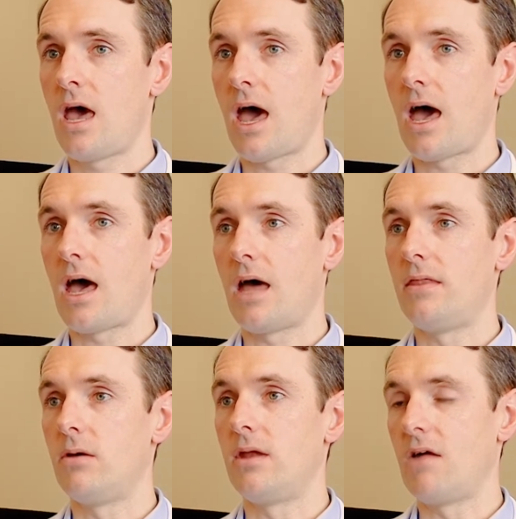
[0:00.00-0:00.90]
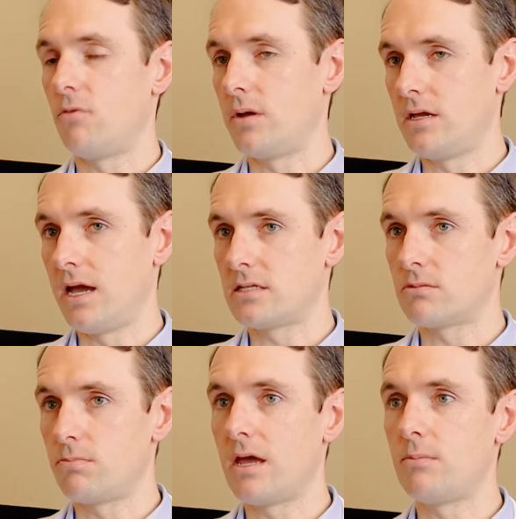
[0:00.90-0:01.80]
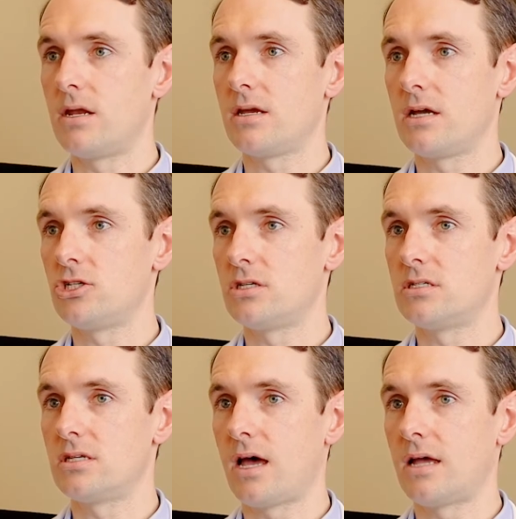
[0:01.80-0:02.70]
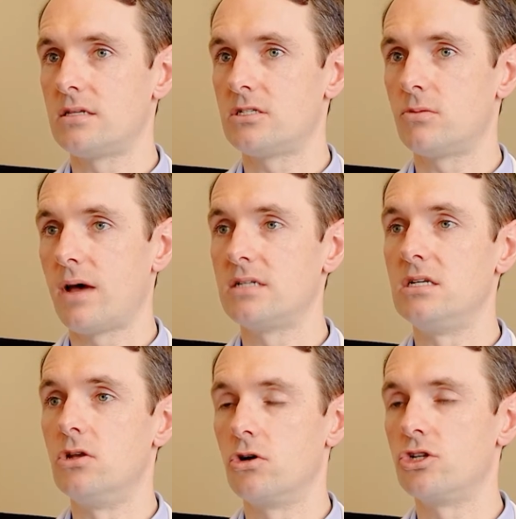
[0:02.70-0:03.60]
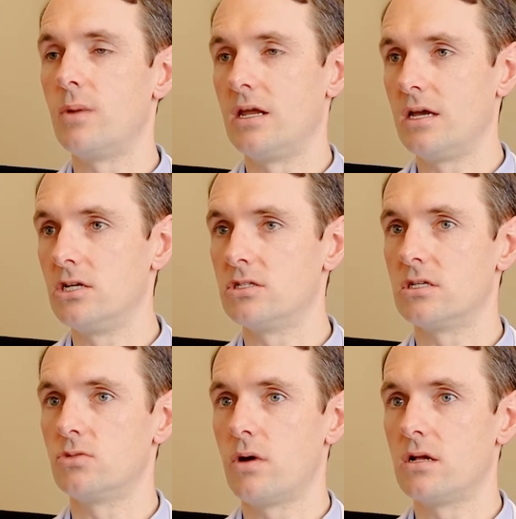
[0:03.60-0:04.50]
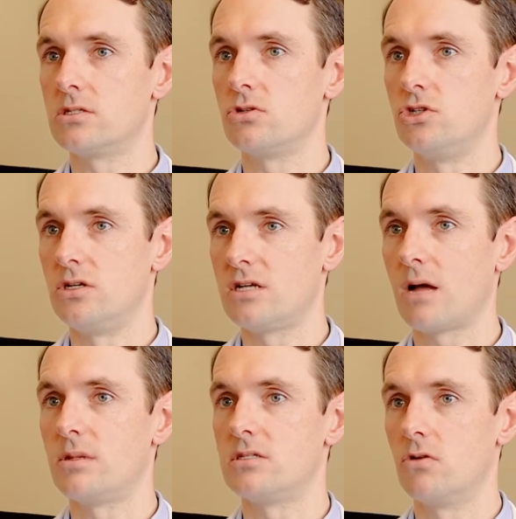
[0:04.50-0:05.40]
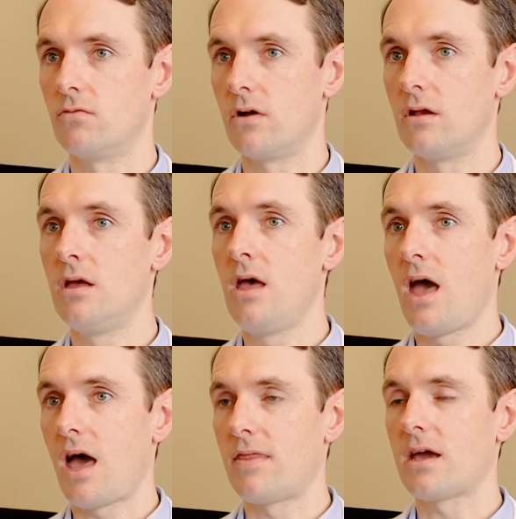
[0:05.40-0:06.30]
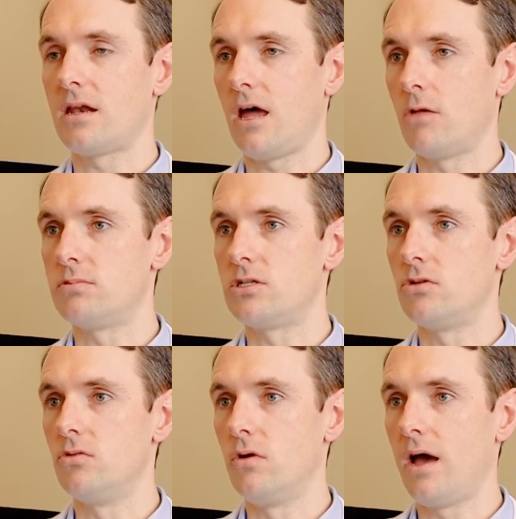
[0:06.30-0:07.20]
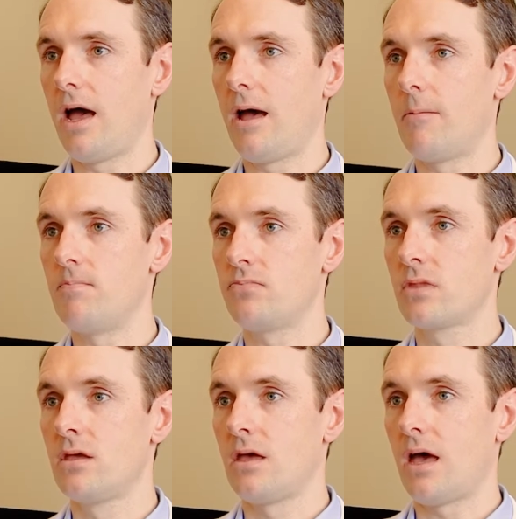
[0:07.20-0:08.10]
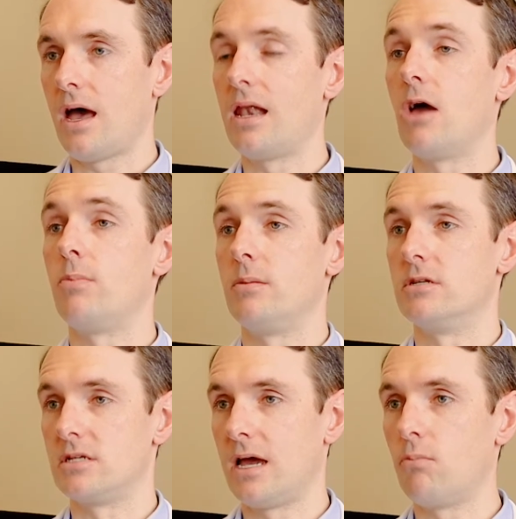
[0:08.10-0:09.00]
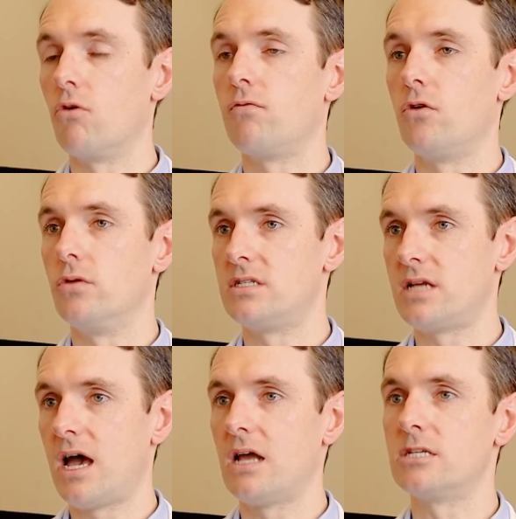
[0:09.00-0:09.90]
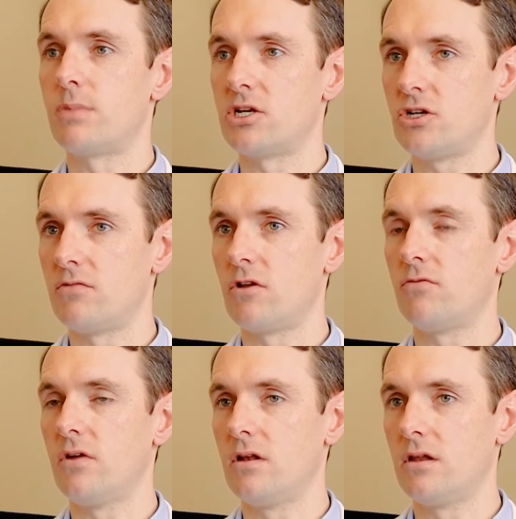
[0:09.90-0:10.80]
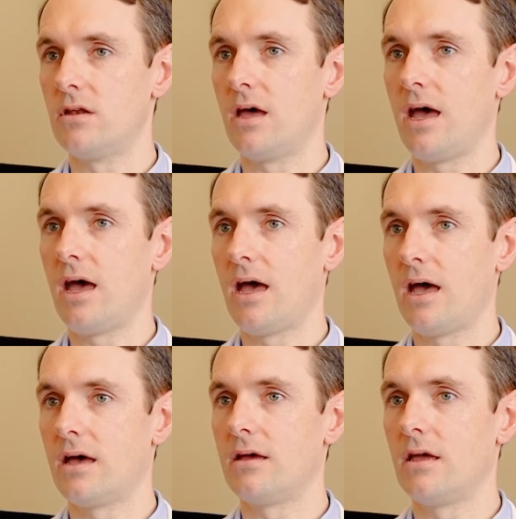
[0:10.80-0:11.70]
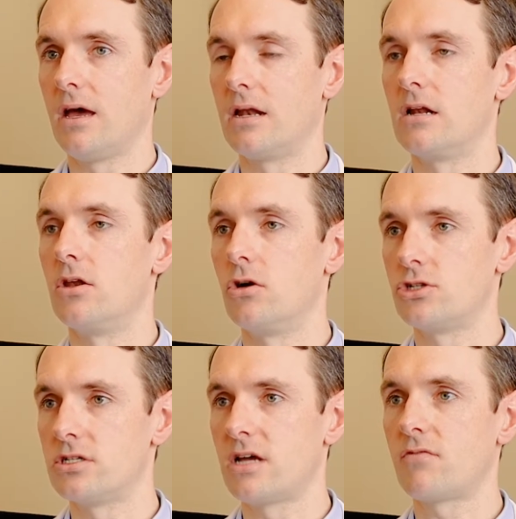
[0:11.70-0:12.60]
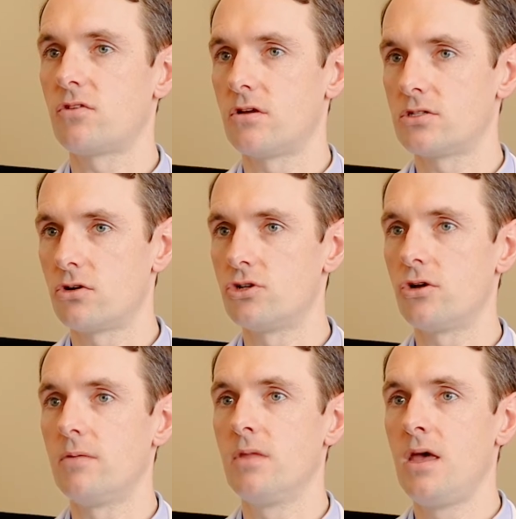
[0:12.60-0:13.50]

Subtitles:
And then everybody gets some pain medications and some anti-nausea medications as well. So we usually tablets Zofran, and that can help to allow people to get more fluids down, especially if they're feeling a little nauseous after their surgery.